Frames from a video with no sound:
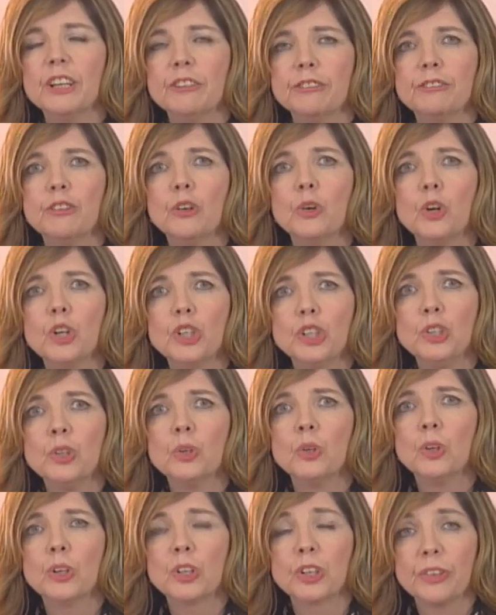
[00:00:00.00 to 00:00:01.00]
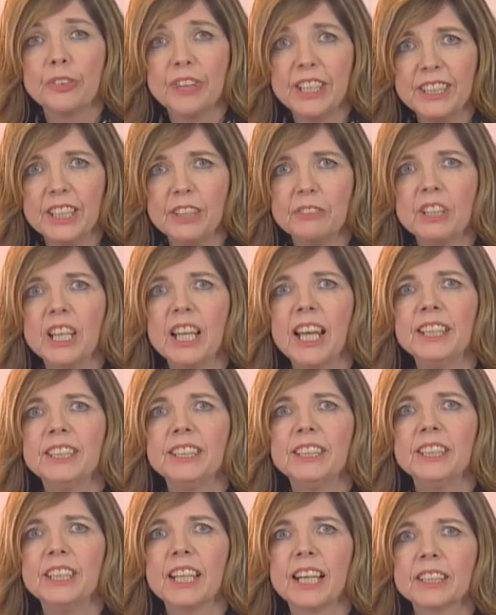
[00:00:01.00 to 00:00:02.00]
for your credit
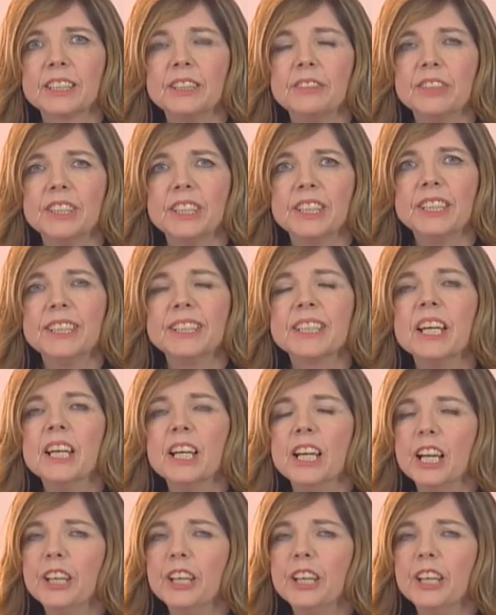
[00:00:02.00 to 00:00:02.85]
related activities,